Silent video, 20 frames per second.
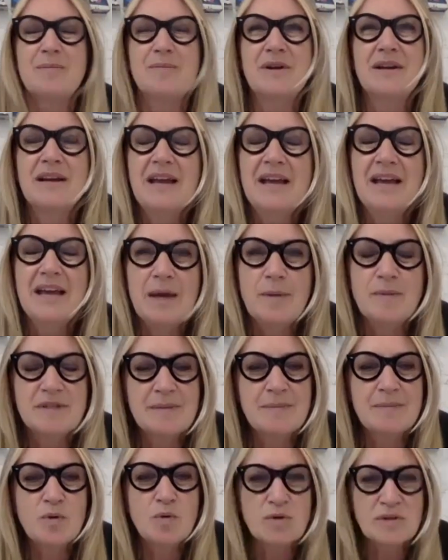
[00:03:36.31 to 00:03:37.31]
but it was
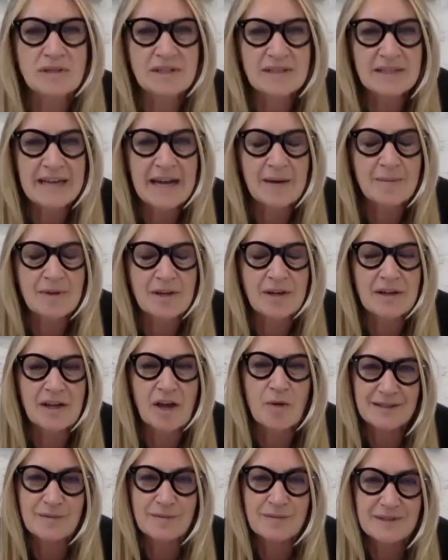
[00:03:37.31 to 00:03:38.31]
important, and now I'm going to go
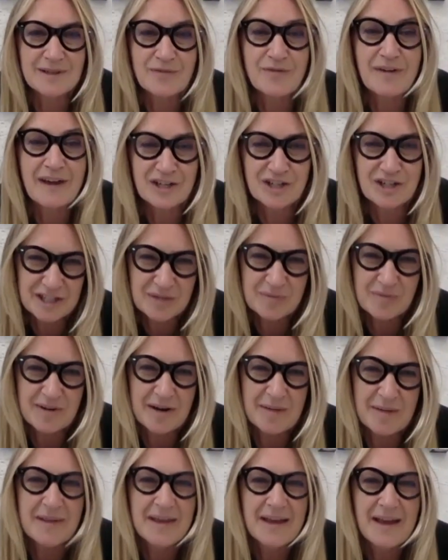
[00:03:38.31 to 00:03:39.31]
back to fashion
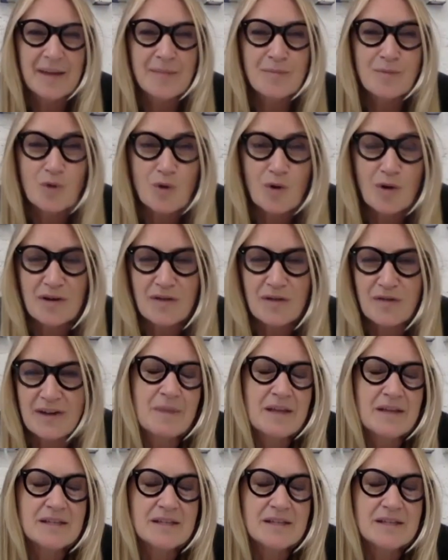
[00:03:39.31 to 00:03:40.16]
where I'm more qualified.